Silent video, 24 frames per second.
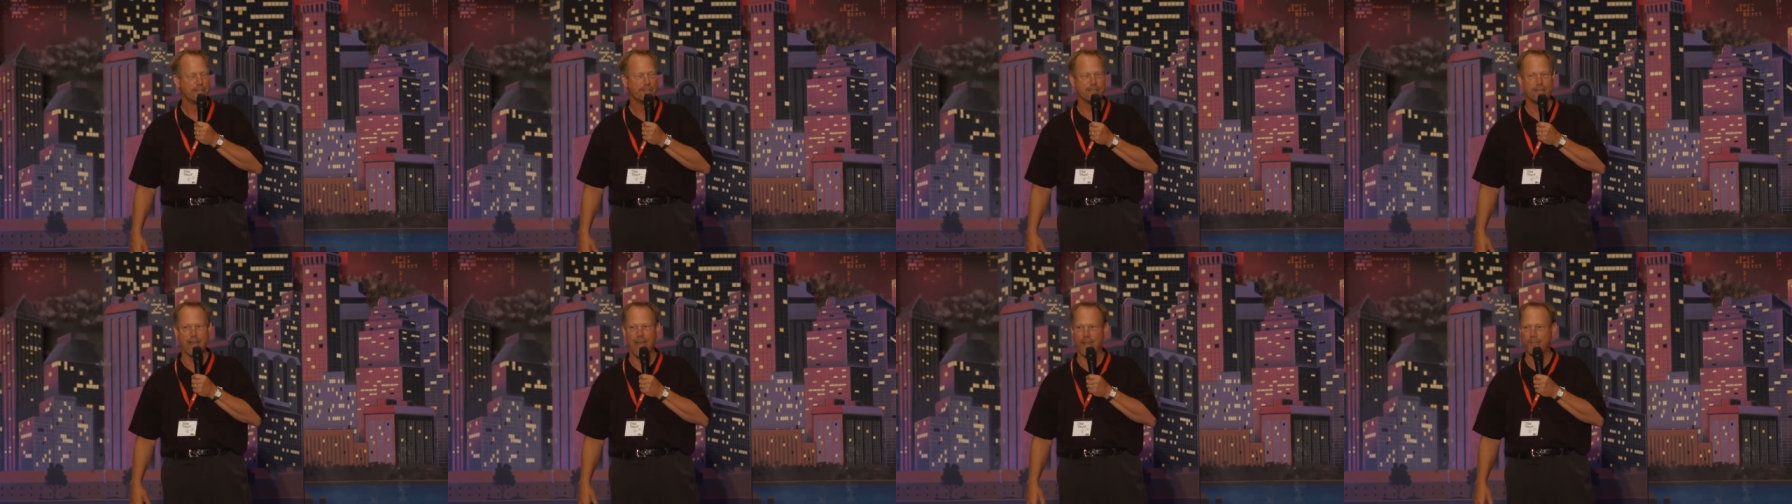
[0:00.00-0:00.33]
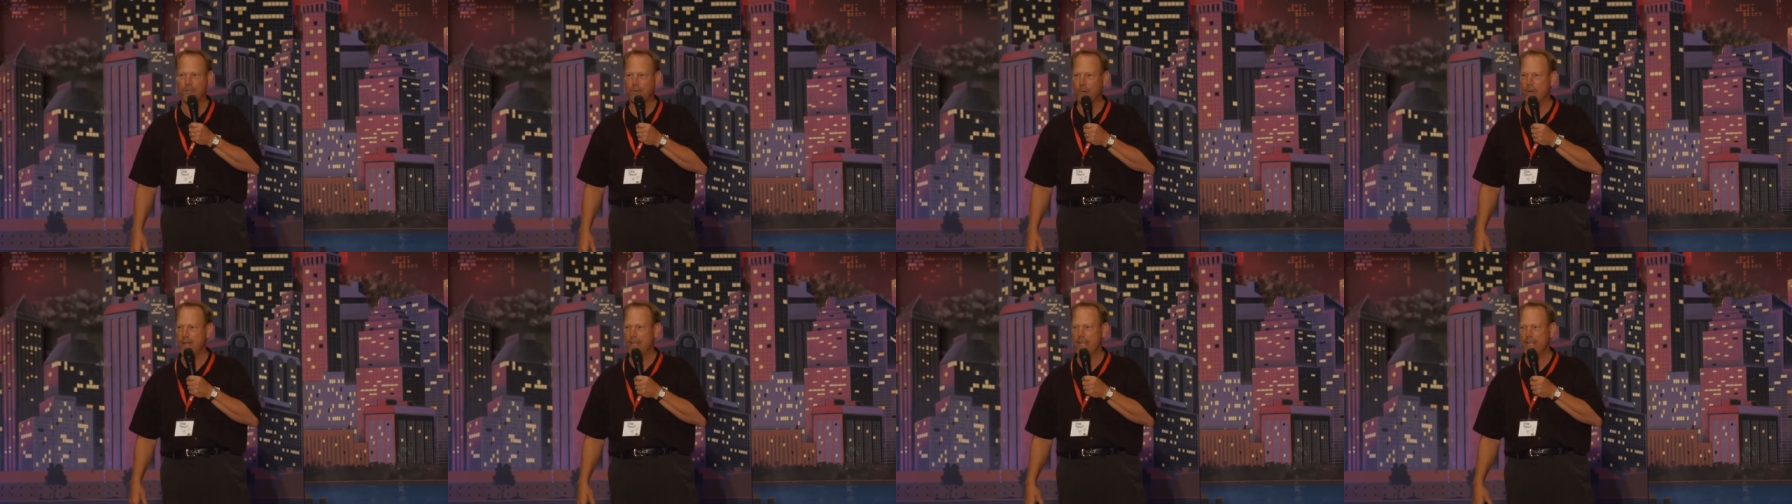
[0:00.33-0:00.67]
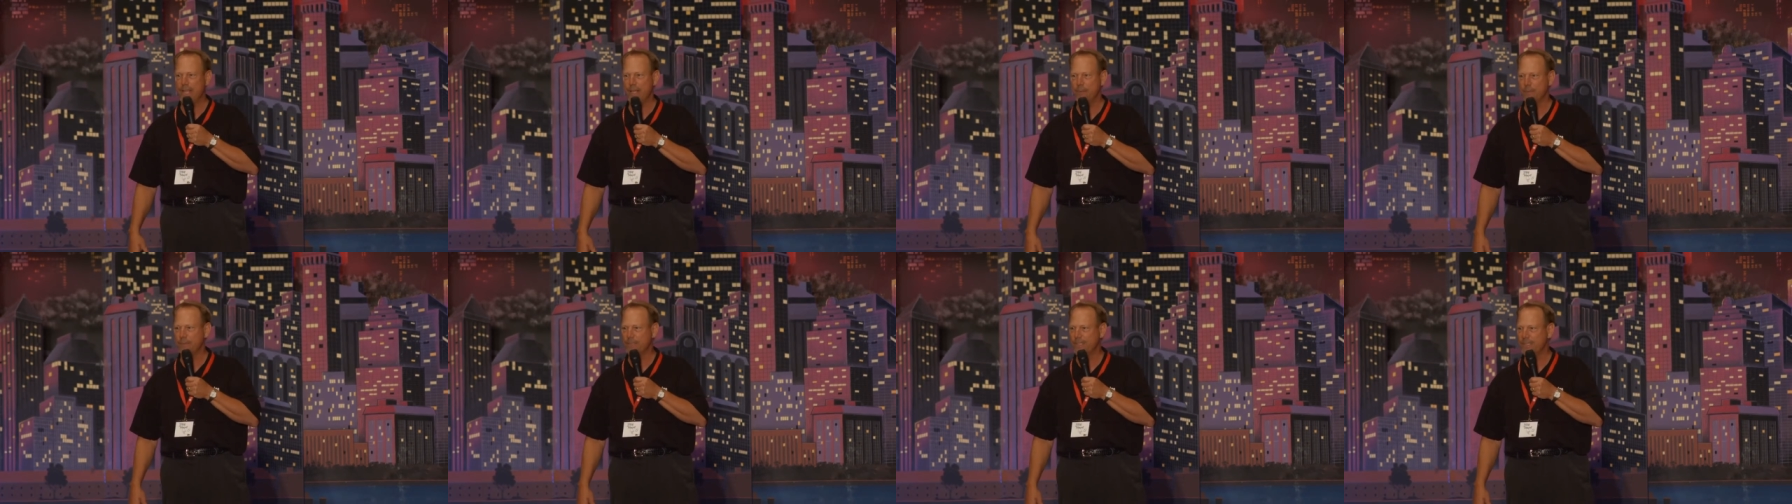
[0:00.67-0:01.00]
It's not
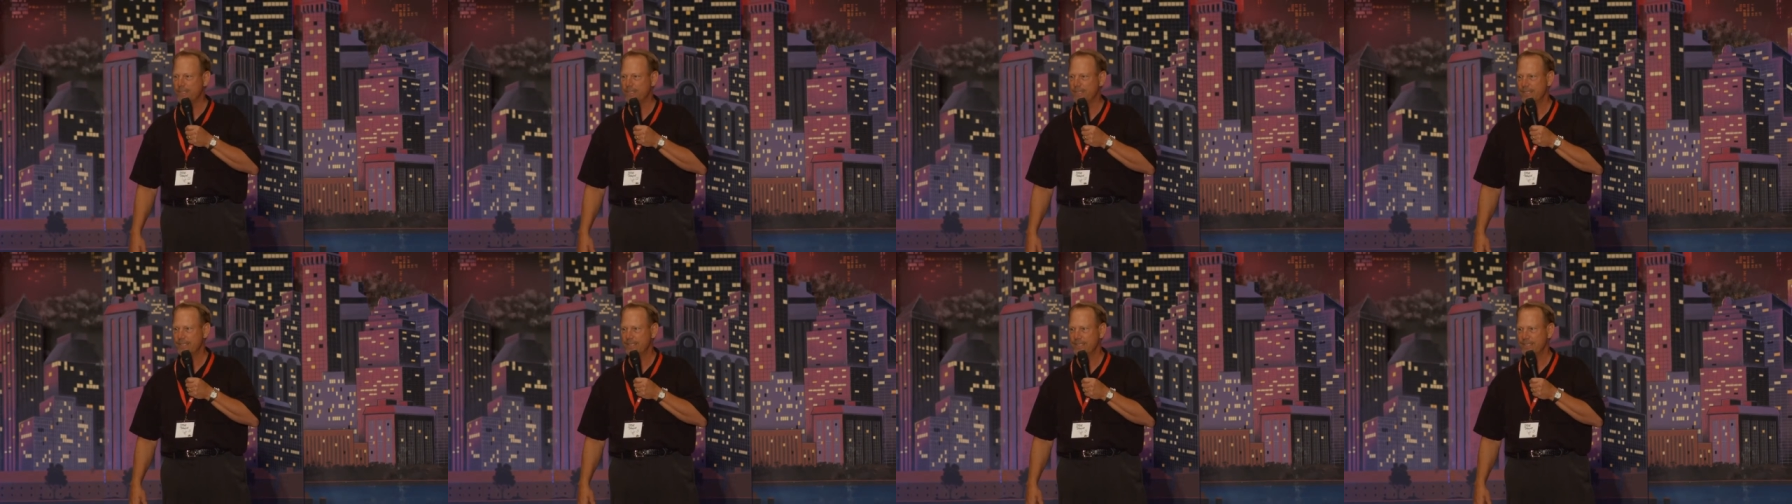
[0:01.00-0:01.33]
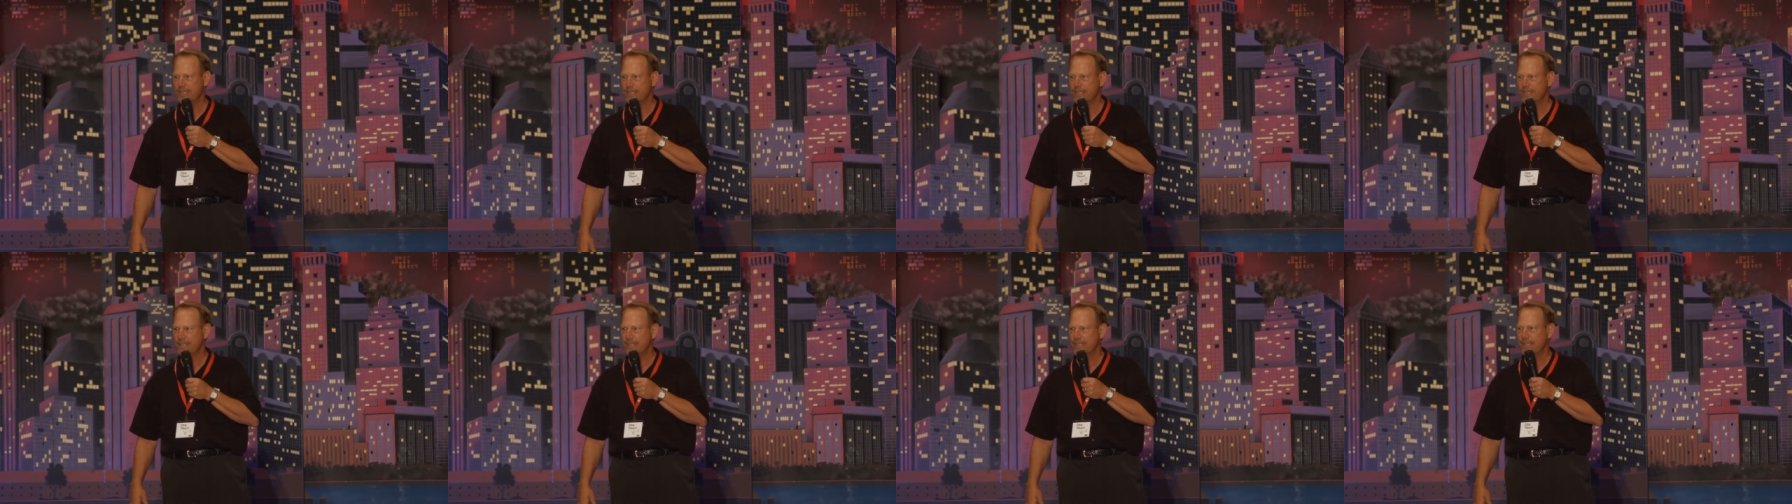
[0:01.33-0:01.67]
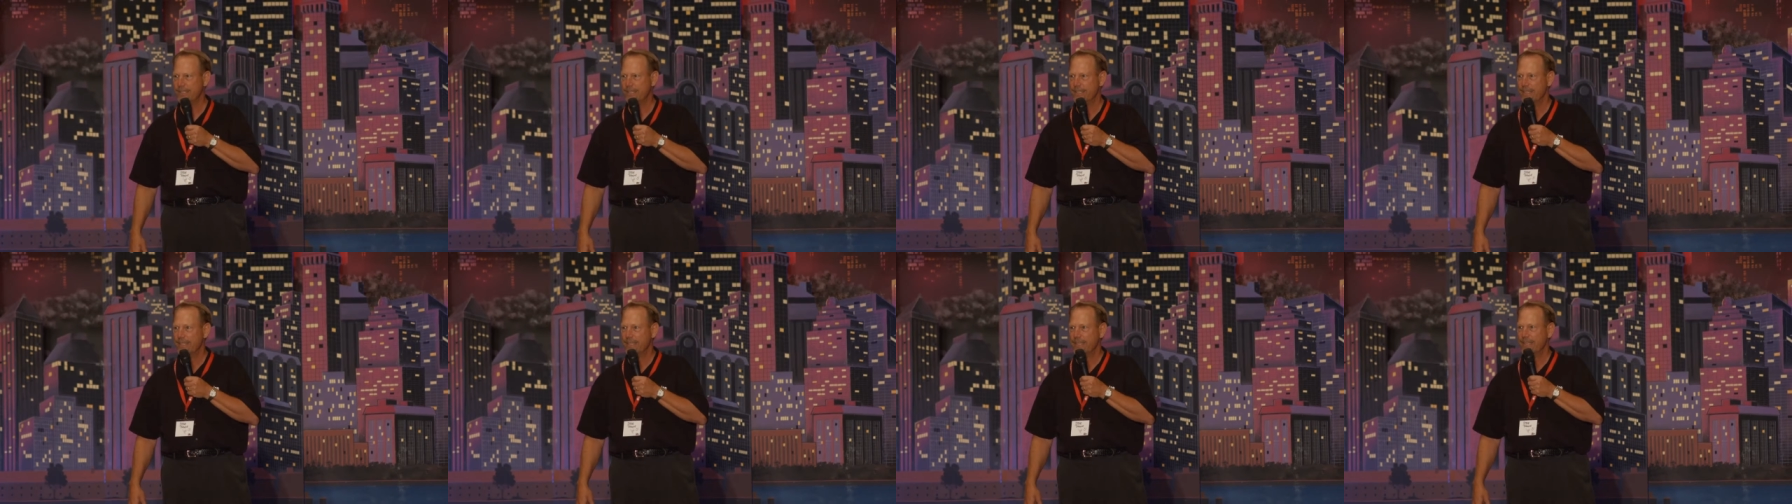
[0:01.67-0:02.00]
dreams.
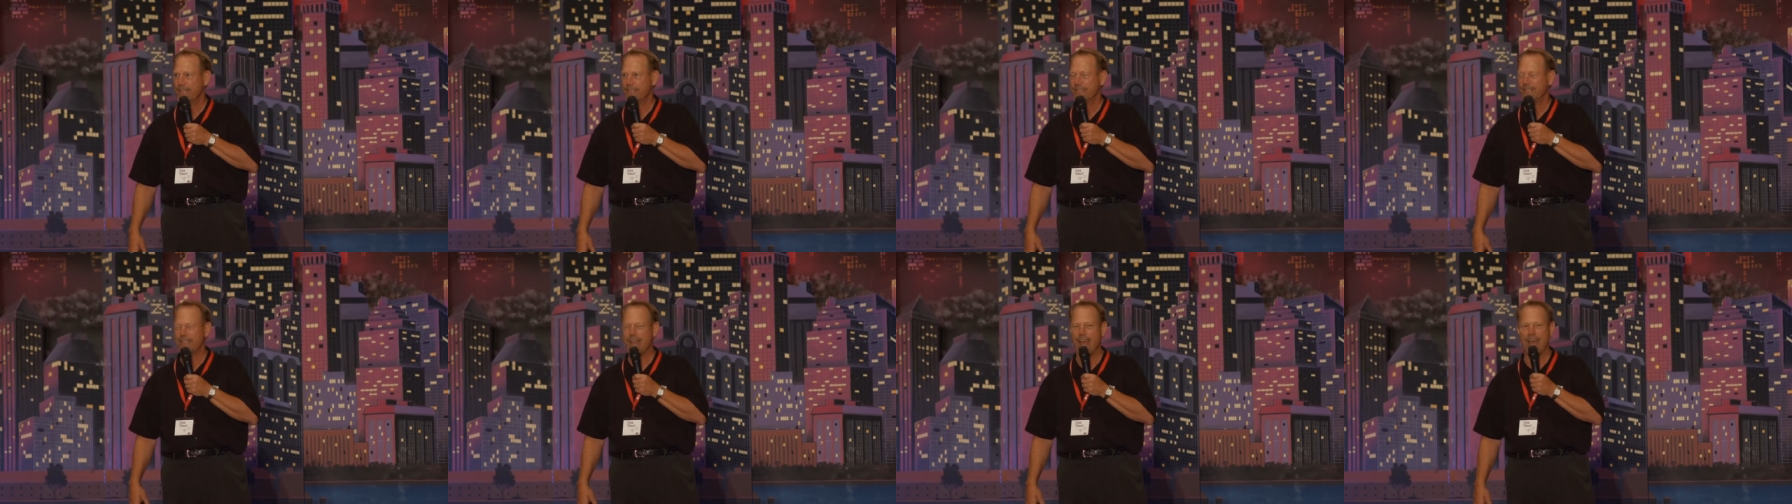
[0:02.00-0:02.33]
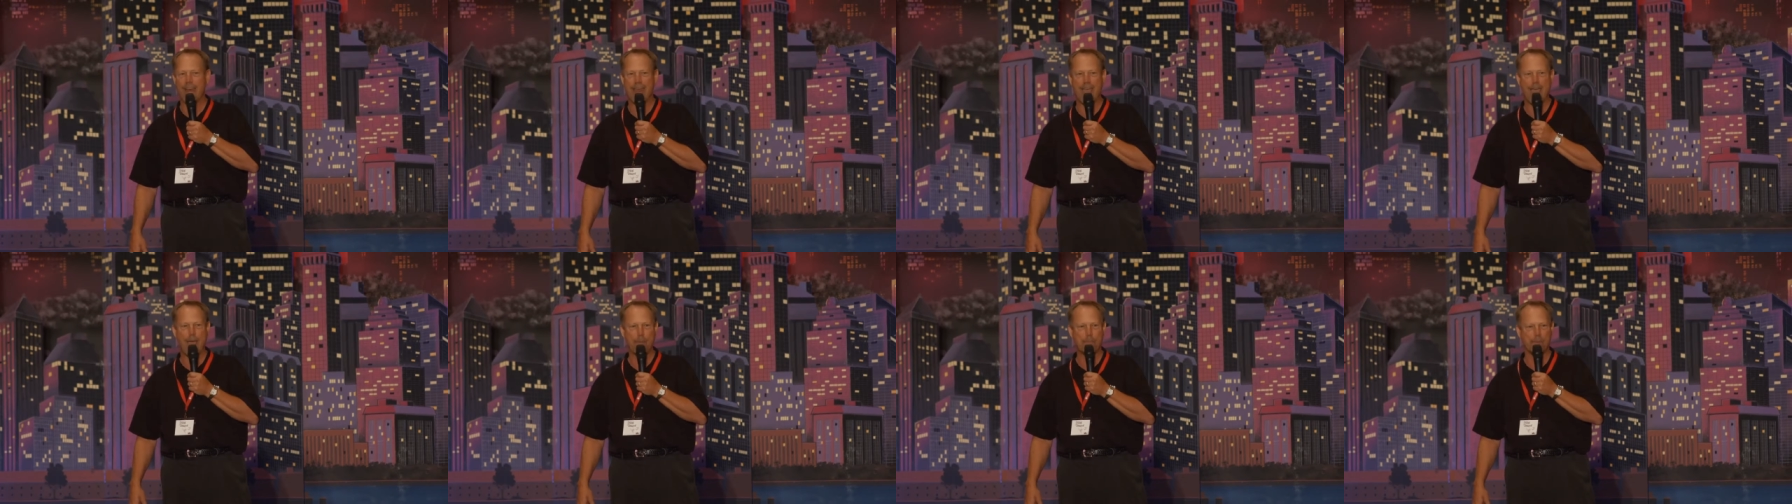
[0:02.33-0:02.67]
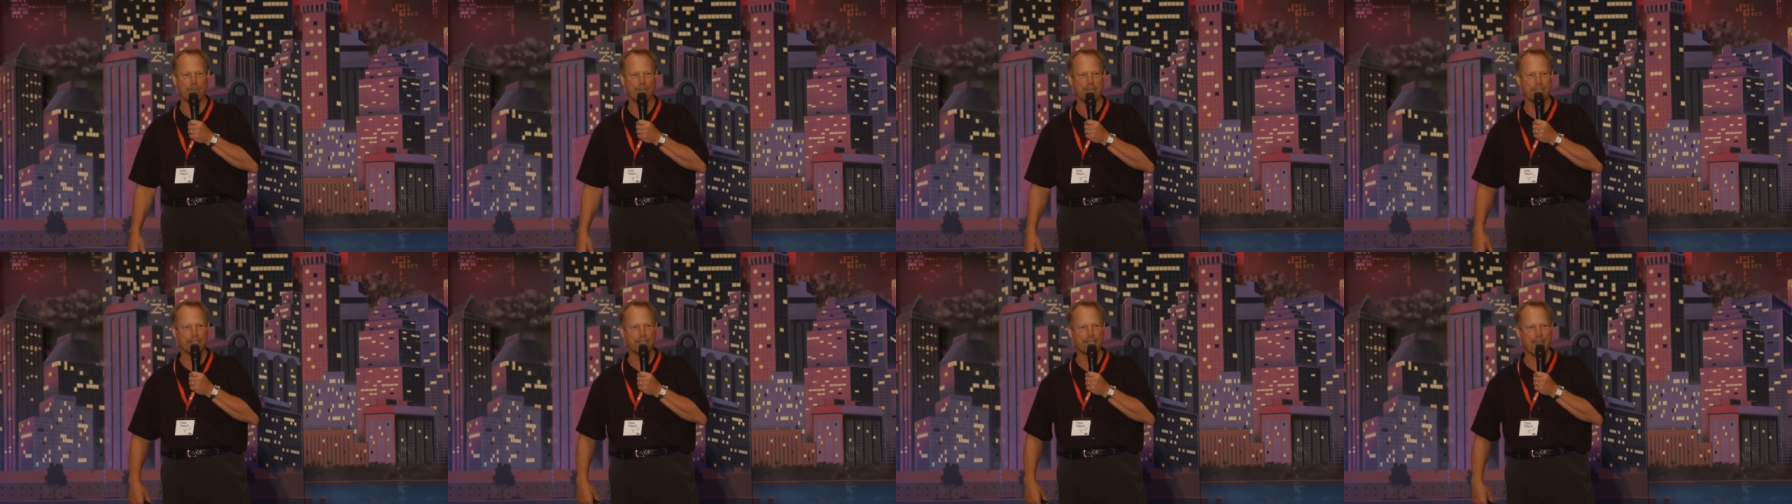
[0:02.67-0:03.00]
It's not
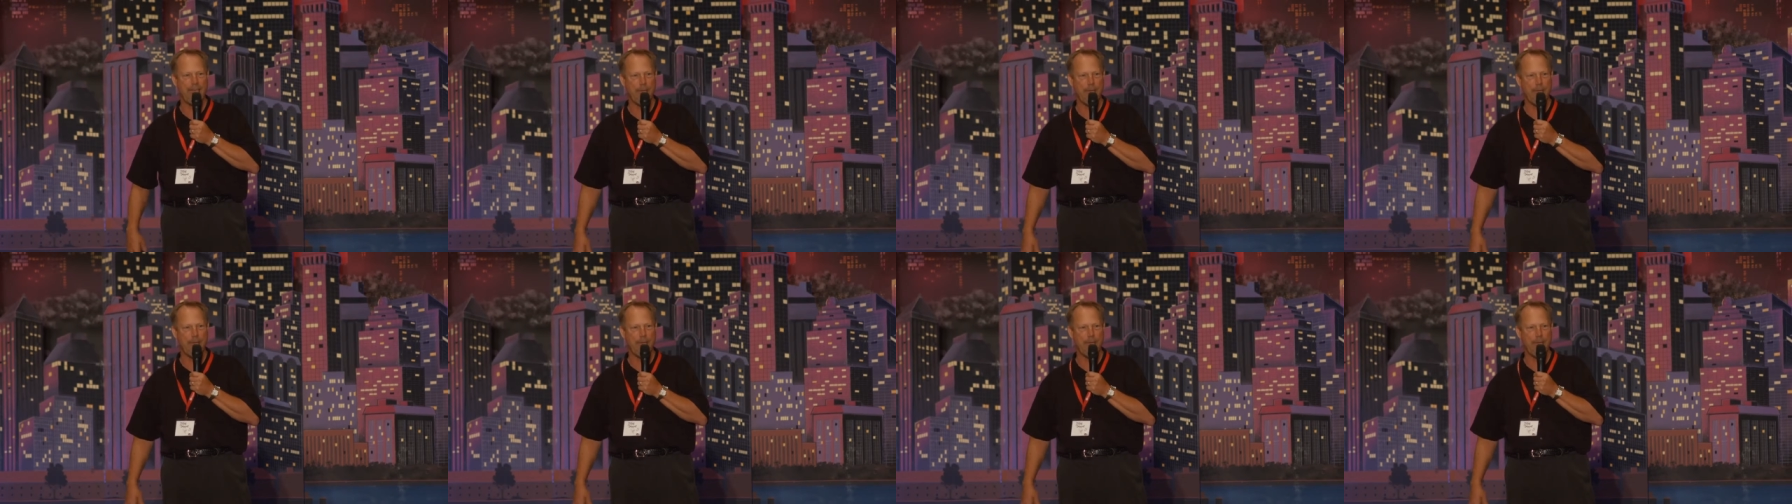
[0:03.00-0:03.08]
happiness.